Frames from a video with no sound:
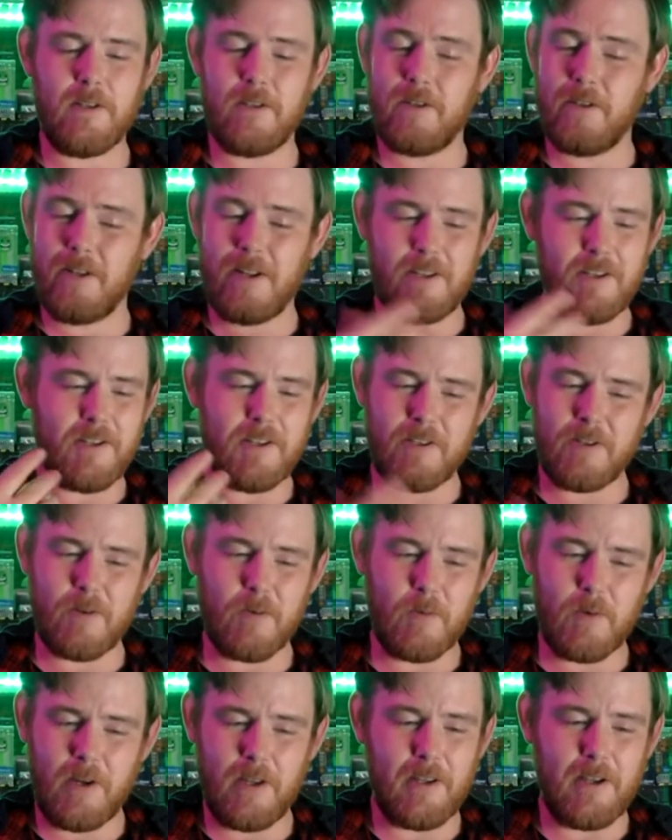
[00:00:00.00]
So that's just a
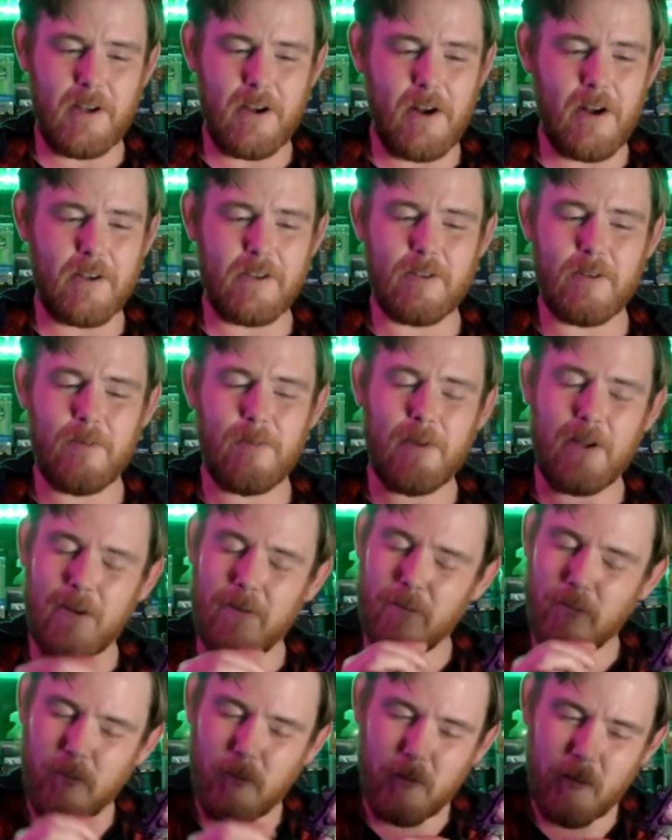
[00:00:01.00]
really awesome, like
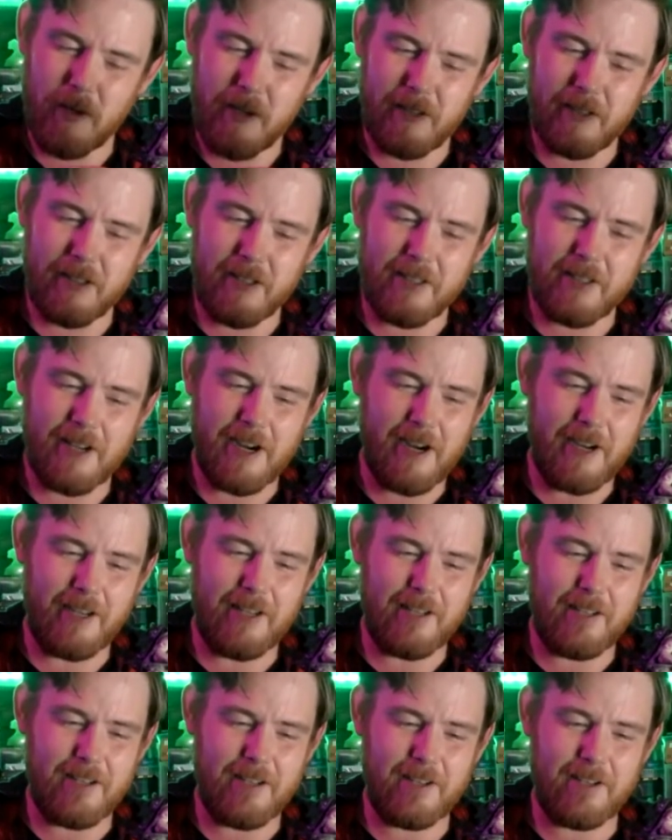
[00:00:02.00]
really
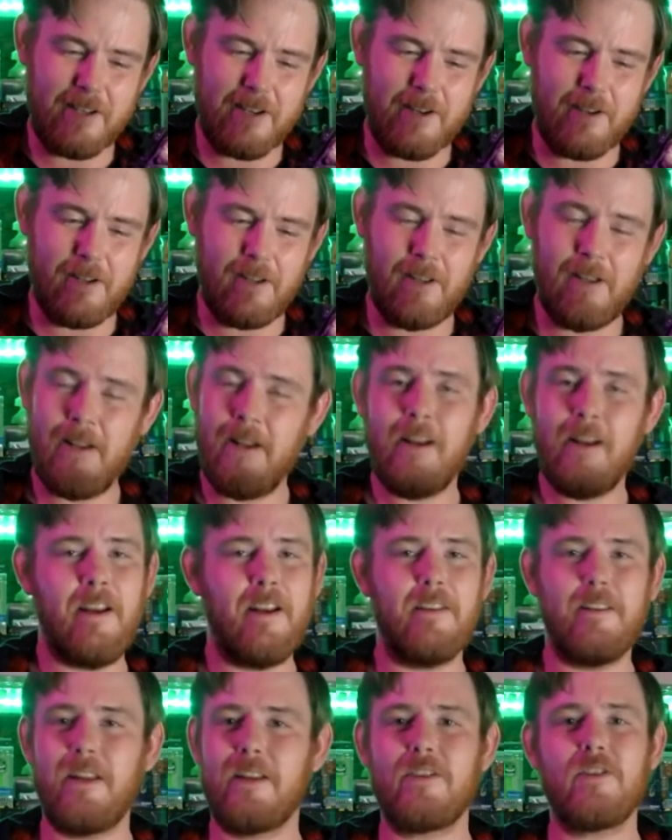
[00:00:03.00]
tiny detail
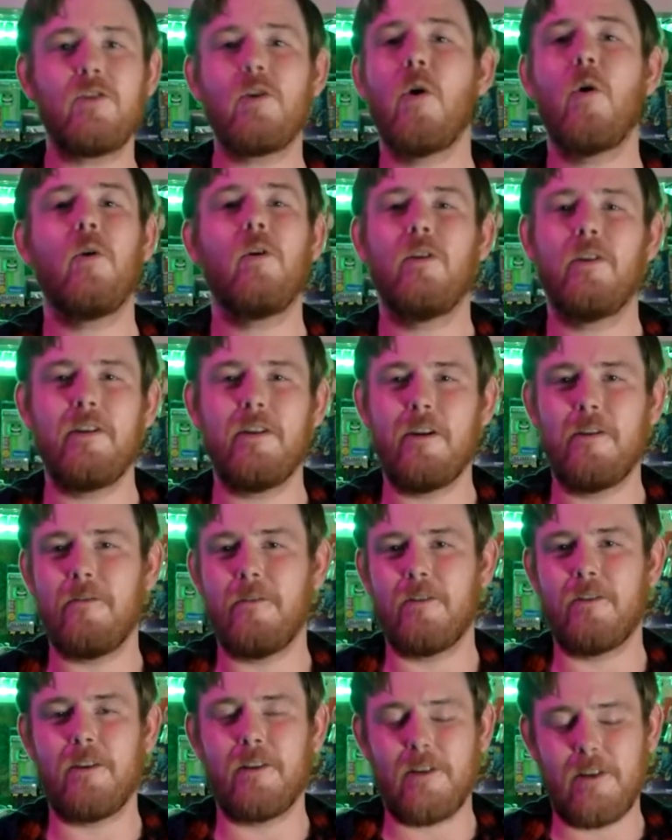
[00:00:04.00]
that's totally
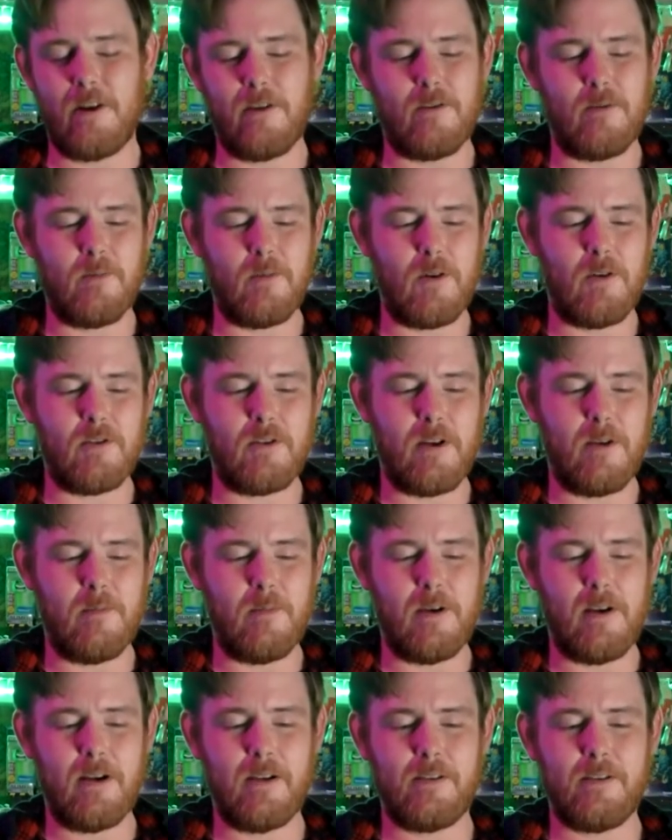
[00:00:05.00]
different than the other Proton
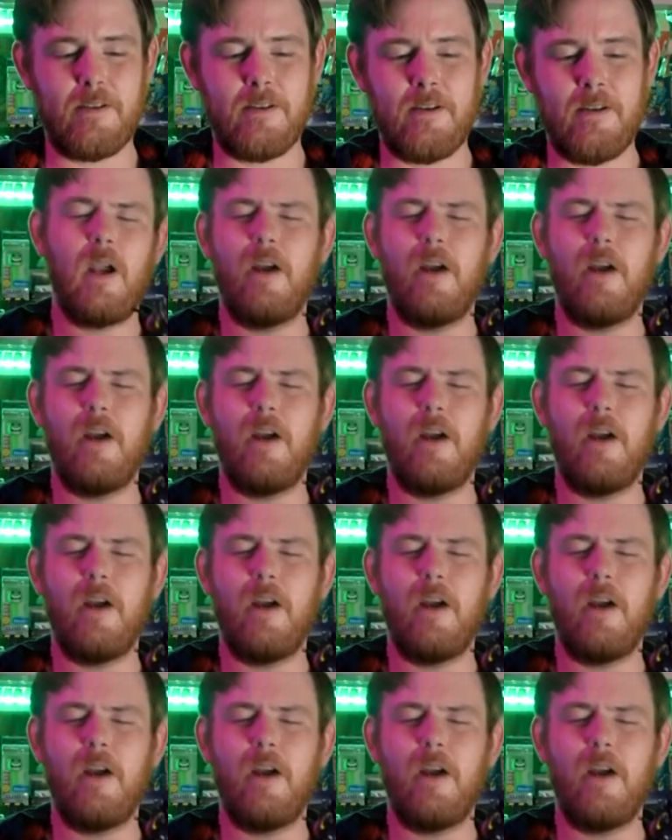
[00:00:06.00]
packs.